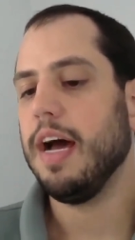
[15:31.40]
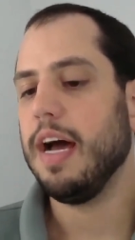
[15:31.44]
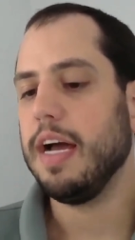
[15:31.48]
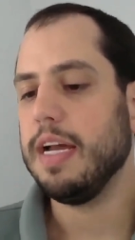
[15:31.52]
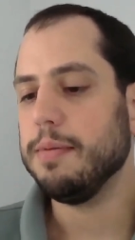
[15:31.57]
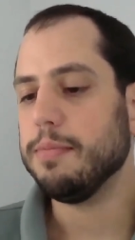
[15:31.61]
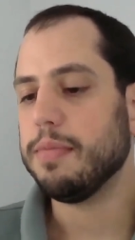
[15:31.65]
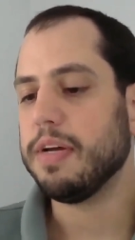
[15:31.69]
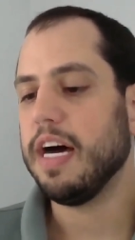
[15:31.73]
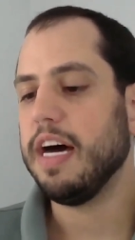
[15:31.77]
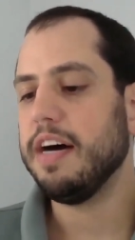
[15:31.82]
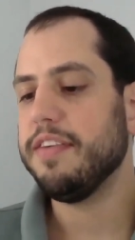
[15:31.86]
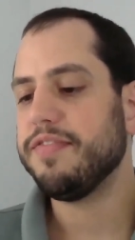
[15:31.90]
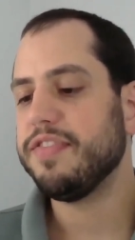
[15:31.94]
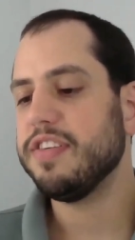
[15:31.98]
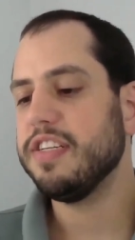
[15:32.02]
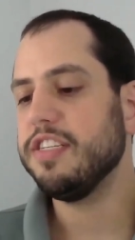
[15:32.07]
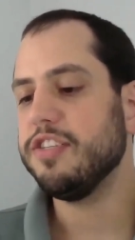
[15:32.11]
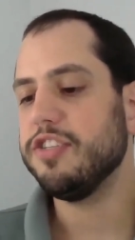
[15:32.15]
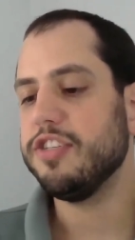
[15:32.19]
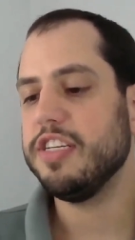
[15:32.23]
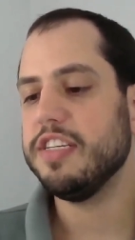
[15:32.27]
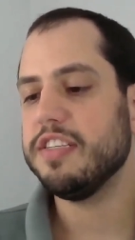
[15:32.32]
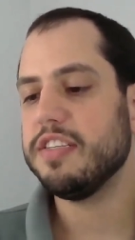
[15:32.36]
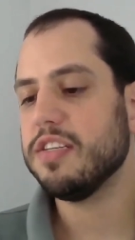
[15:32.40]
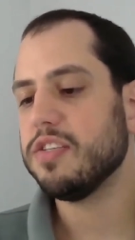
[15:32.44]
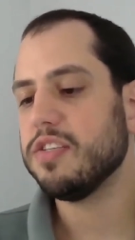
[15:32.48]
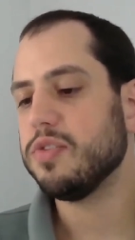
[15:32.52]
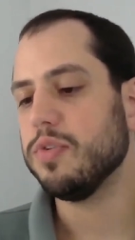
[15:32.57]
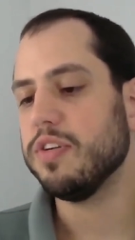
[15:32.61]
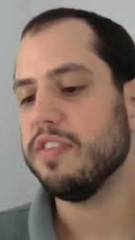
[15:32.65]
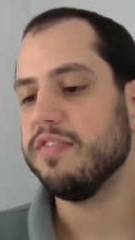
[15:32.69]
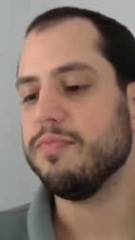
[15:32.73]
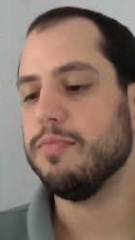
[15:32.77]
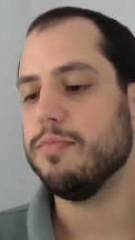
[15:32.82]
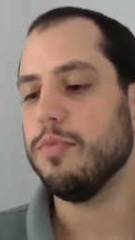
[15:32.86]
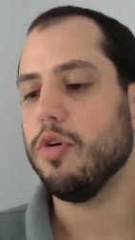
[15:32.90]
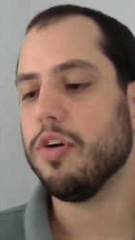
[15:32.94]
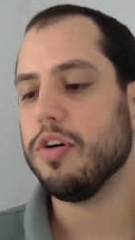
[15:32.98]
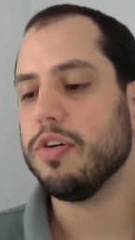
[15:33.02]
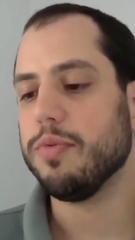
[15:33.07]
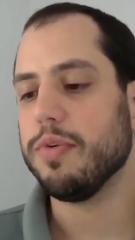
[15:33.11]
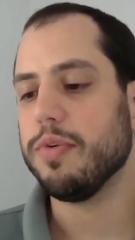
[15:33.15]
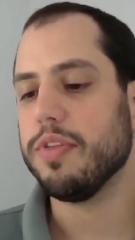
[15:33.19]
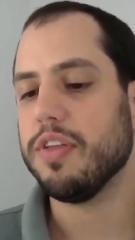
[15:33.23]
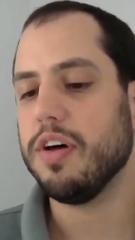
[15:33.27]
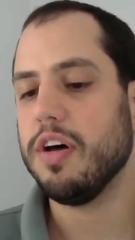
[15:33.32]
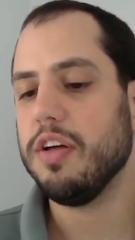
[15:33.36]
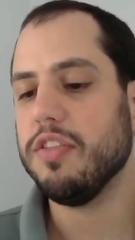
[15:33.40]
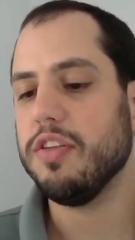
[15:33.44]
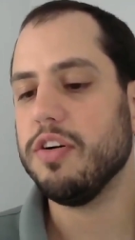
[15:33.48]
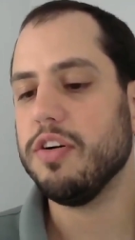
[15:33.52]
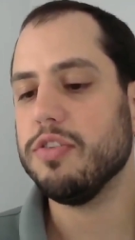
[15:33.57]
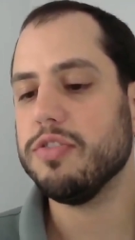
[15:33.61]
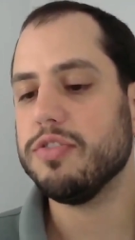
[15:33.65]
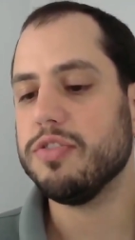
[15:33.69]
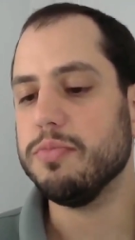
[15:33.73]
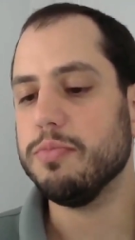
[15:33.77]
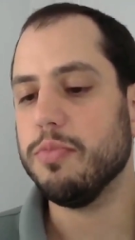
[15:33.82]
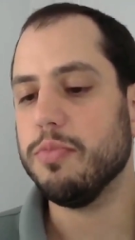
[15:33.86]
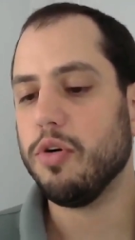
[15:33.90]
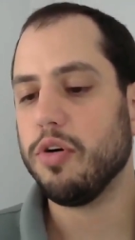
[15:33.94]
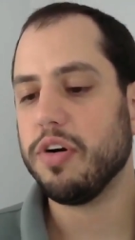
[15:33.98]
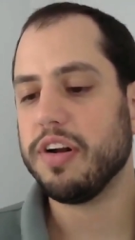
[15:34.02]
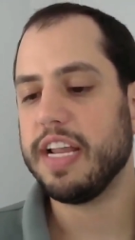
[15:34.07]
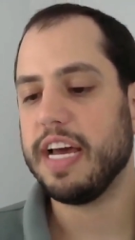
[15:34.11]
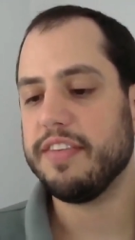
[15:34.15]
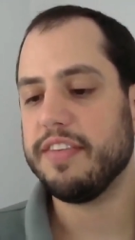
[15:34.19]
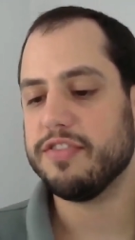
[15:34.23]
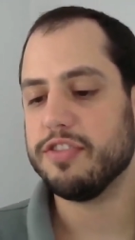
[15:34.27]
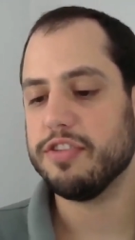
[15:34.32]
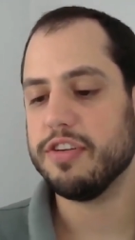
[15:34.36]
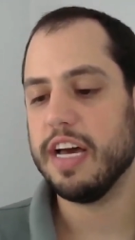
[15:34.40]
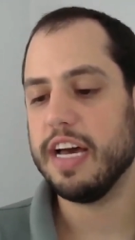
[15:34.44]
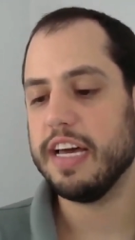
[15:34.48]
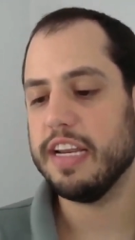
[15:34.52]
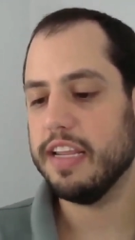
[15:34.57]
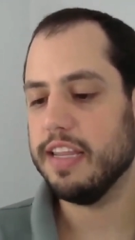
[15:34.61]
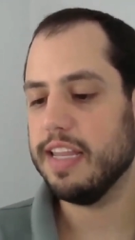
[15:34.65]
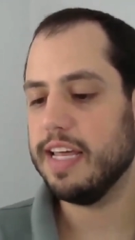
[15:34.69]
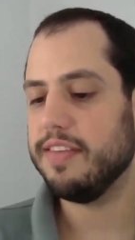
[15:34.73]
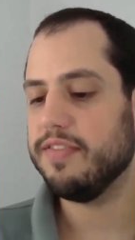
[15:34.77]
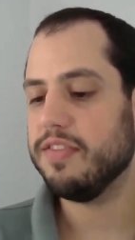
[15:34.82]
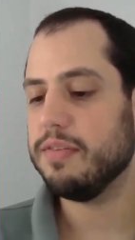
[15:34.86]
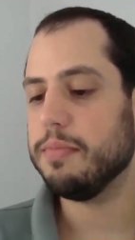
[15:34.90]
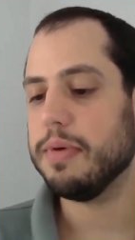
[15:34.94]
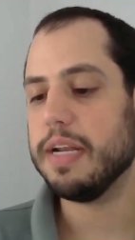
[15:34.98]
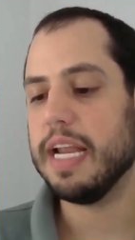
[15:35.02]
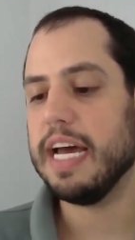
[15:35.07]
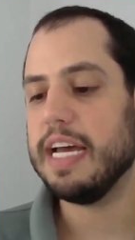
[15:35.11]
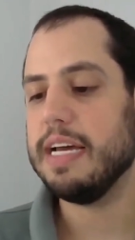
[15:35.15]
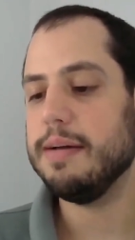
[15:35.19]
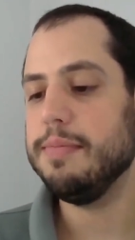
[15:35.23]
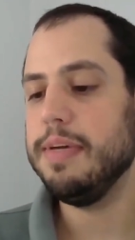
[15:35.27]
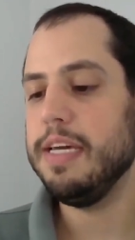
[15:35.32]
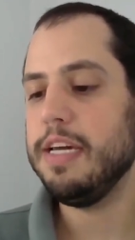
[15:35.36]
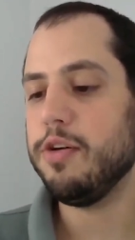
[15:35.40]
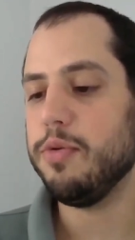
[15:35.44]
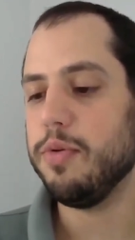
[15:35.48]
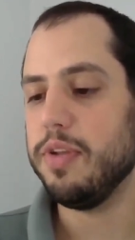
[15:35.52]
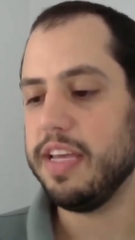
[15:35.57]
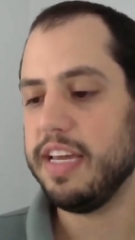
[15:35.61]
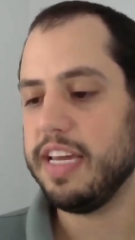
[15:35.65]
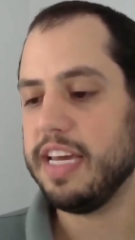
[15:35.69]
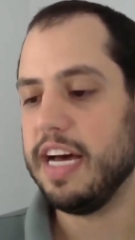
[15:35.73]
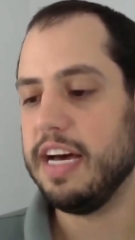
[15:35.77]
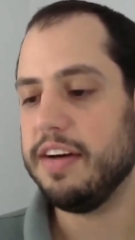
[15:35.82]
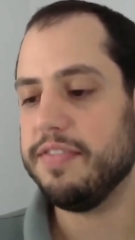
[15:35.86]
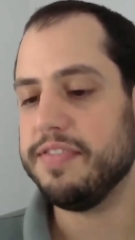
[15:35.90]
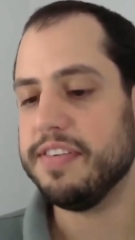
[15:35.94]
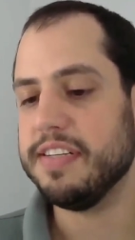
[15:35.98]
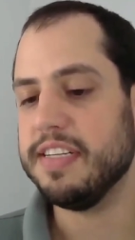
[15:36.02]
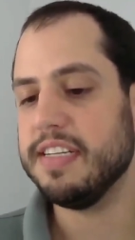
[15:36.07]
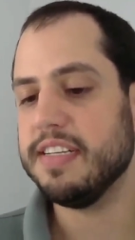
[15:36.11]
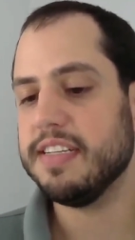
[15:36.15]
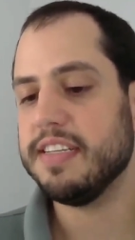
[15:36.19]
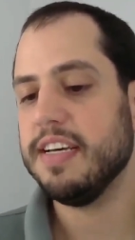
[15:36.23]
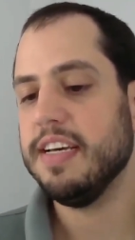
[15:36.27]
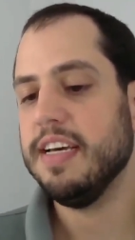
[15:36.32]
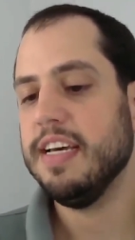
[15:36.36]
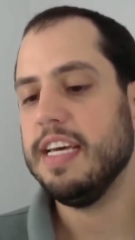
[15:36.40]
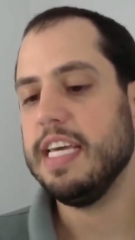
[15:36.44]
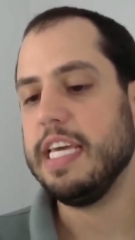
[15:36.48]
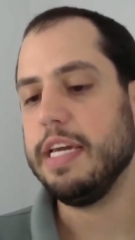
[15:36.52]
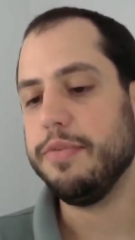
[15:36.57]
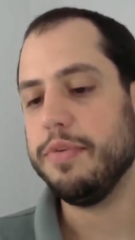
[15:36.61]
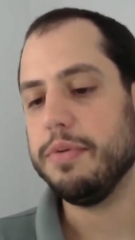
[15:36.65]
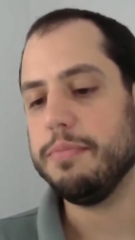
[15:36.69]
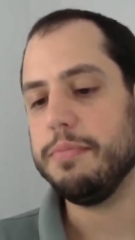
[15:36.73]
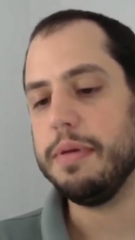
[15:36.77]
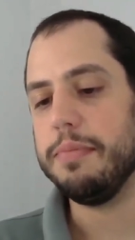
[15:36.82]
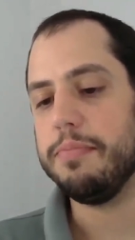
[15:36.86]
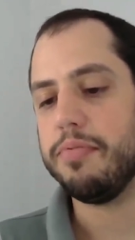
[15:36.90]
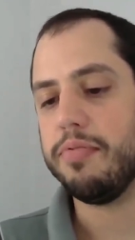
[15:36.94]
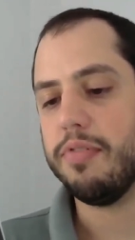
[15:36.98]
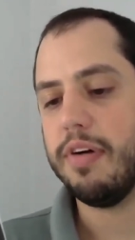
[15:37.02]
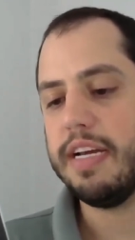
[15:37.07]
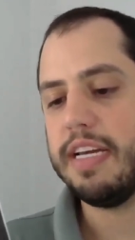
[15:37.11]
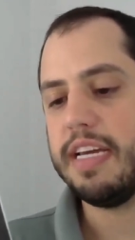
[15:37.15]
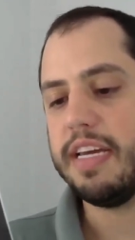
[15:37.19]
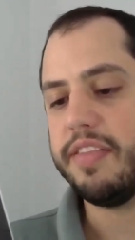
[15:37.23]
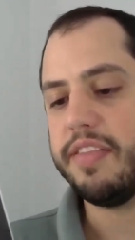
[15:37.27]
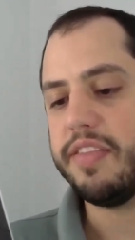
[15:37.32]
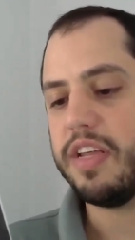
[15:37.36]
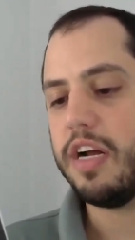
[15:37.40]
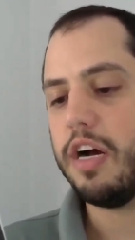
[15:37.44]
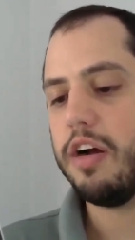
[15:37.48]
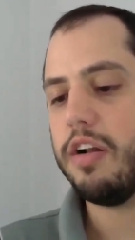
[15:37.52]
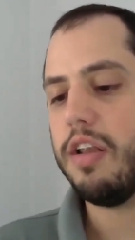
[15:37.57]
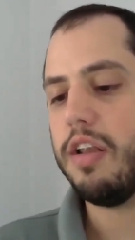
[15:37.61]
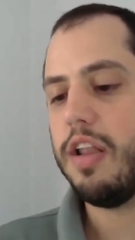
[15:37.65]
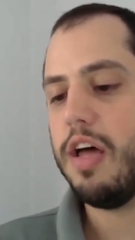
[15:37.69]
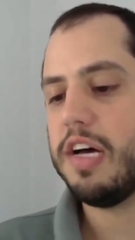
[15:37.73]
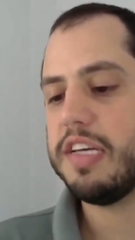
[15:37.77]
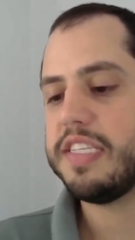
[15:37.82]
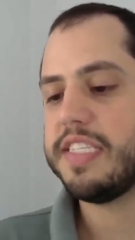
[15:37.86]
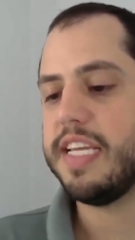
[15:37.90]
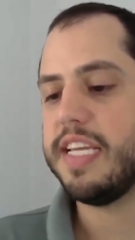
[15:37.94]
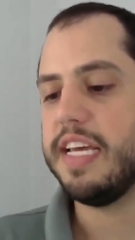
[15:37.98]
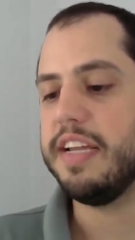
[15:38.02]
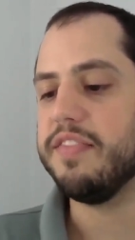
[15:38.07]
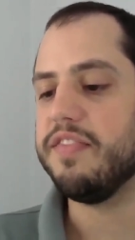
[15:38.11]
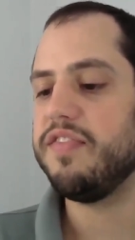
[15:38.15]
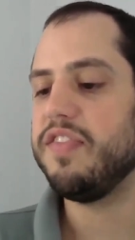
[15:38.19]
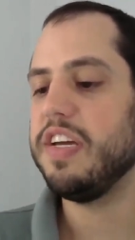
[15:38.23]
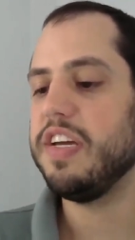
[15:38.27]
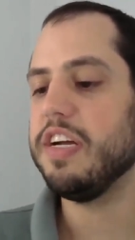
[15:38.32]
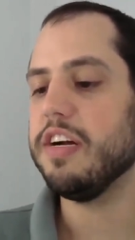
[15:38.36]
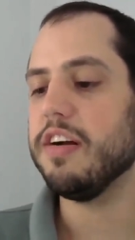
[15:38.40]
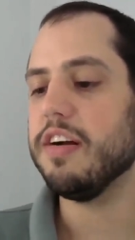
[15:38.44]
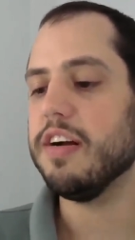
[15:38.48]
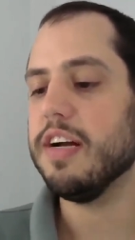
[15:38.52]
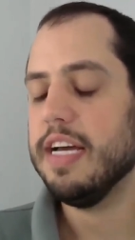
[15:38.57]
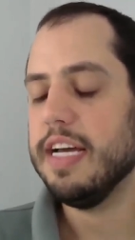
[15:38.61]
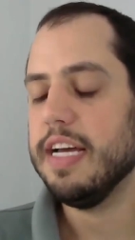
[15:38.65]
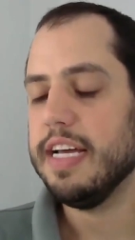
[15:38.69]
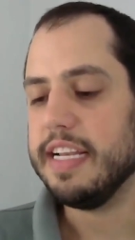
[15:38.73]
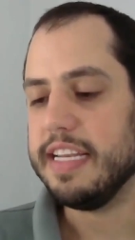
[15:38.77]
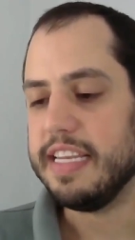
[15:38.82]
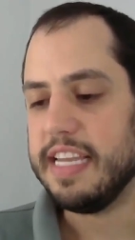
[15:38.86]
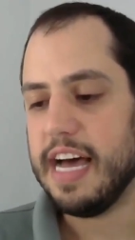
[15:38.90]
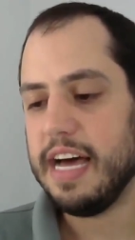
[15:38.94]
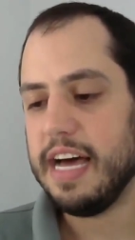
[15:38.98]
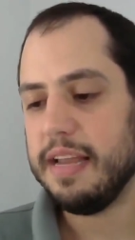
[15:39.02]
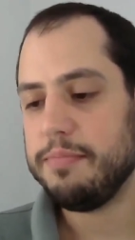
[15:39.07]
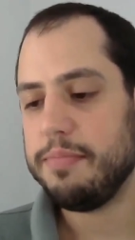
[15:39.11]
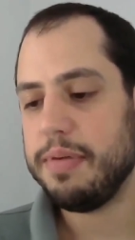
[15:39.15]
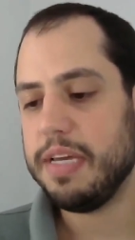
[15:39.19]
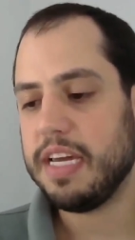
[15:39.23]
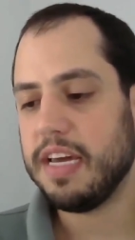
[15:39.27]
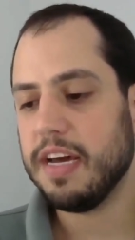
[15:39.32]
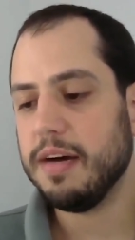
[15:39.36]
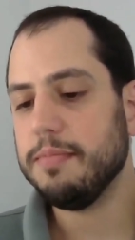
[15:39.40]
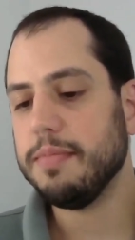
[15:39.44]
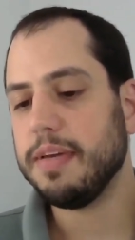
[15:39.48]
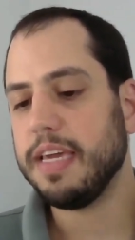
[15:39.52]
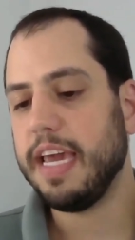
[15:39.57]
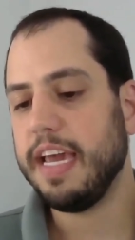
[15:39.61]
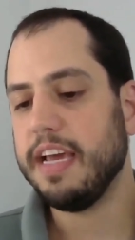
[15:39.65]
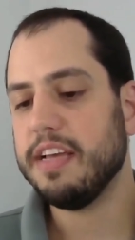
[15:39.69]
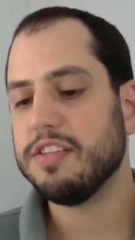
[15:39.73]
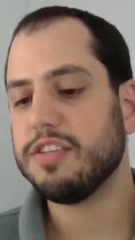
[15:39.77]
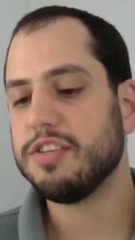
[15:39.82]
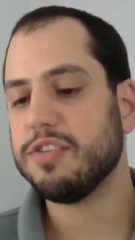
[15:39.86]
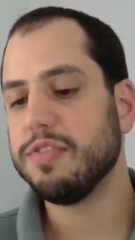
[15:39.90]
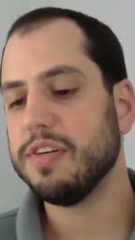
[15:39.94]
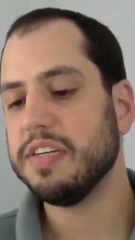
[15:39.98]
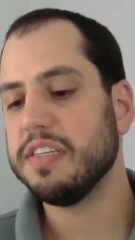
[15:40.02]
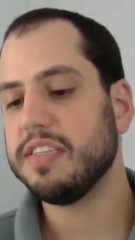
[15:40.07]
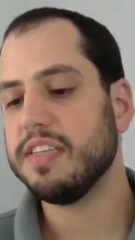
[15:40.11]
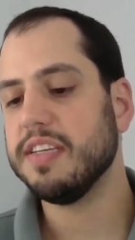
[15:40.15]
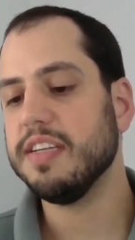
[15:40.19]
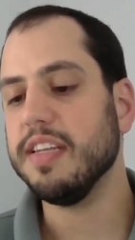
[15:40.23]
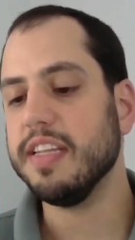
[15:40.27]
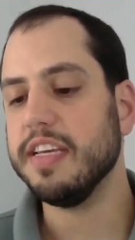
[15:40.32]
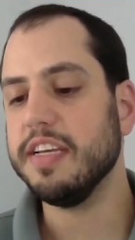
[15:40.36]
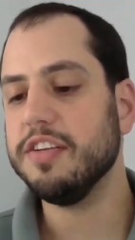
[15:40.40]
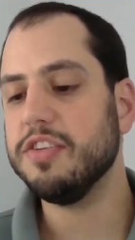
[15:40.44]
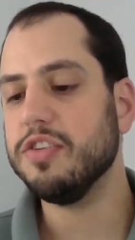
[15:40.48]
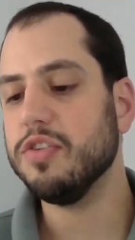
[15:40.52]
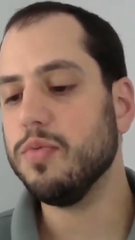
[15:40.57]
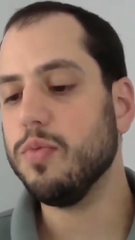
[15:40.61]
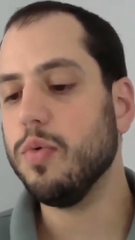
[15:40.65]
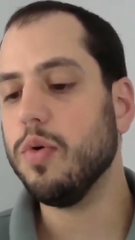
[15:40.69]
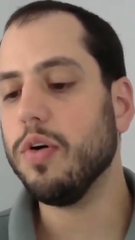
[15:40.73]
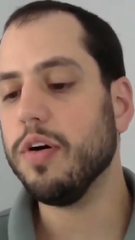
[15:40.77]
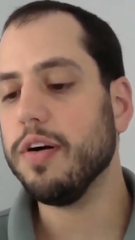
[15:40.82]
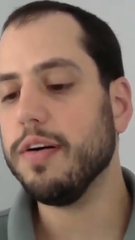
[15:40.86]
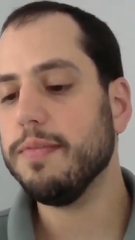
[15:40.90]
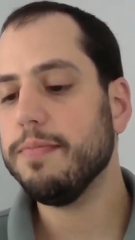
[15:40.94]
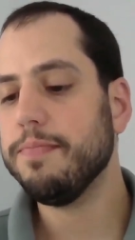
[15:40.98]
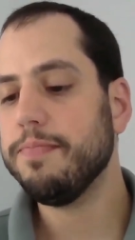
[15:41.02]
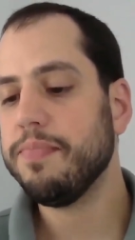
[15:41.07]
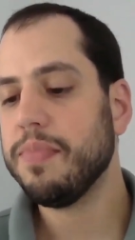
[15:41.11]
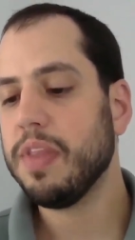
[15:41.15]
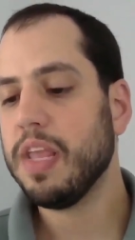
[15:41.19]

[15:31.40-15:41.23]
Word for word: I am confident Jesus would have mourned with all those who mourned after 9 11, but I am equally confident he would be praying that our loss and fear not become cancerous and lead to war.